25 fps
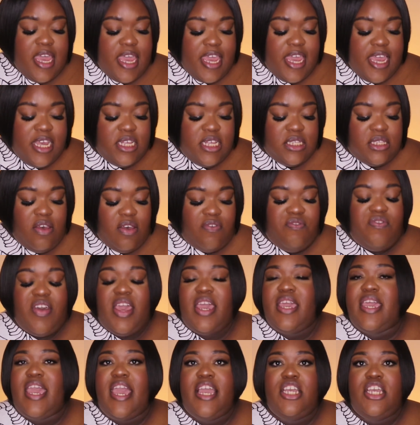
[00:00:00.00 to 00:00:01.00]
is
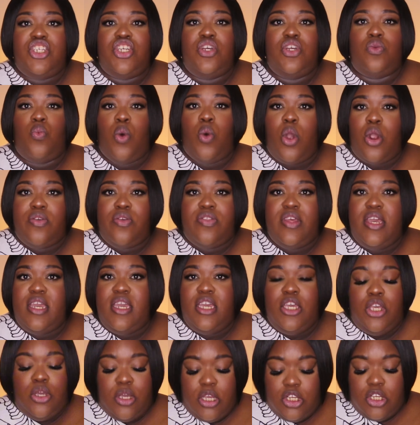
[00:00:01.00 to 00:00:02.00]
vacation worthy.
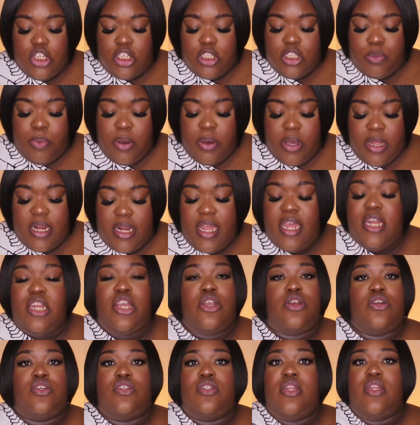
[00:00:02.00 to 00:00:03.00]
You can just put in
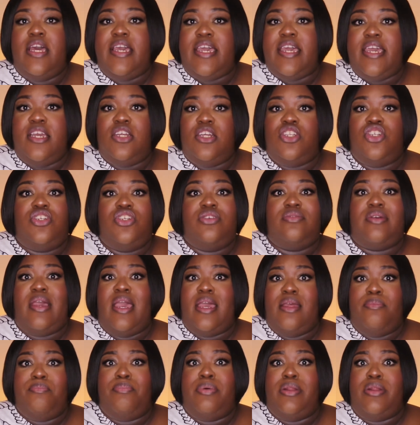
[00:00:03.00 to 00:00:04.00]
your luggage
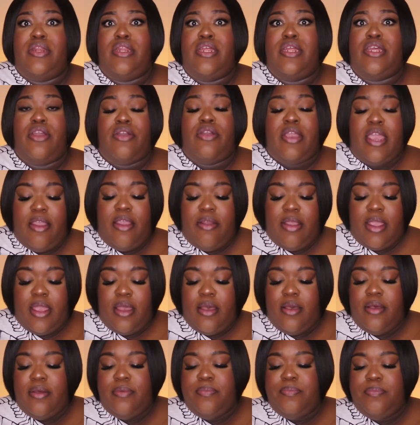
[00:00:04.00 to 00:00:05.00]
and put it in your
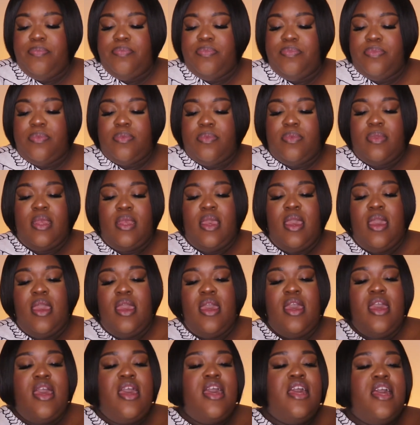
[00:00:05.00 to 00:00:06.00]
carry-on.
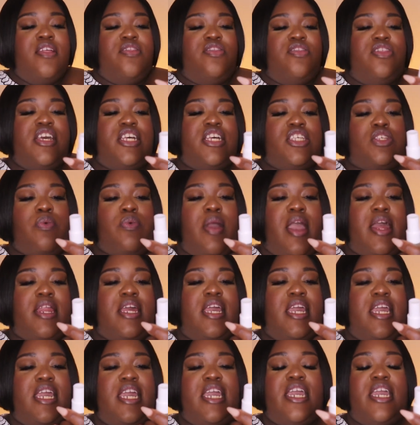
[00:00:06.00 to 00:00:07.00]
This right
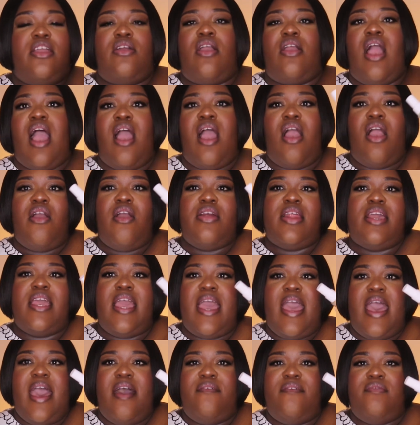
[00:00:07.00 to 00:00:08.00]
here, I already
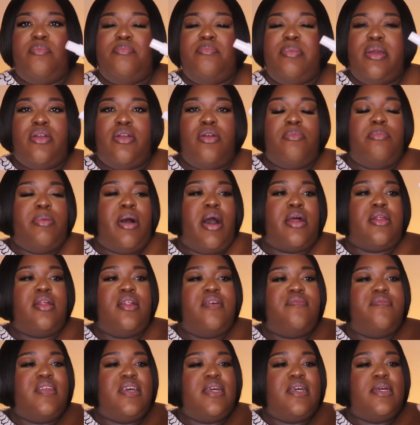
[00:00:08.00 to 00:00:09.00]
have a bigger bottle
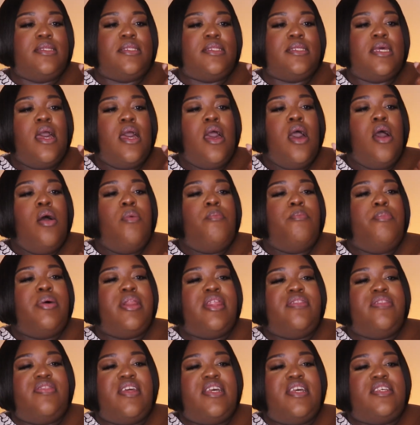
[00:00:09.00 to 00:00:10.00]
of this,
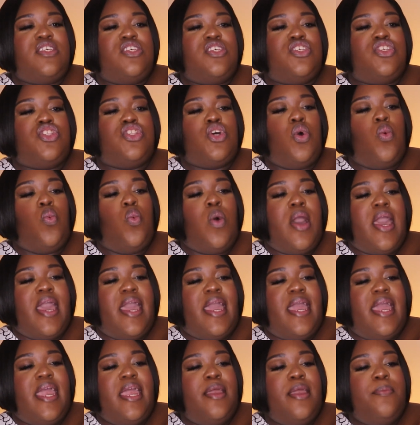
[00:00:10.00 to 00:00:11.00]
but this is the
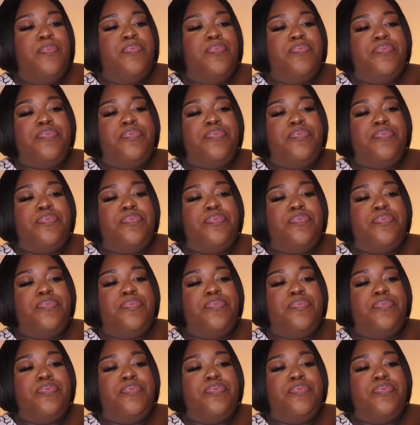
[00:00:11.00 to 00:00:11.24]
Way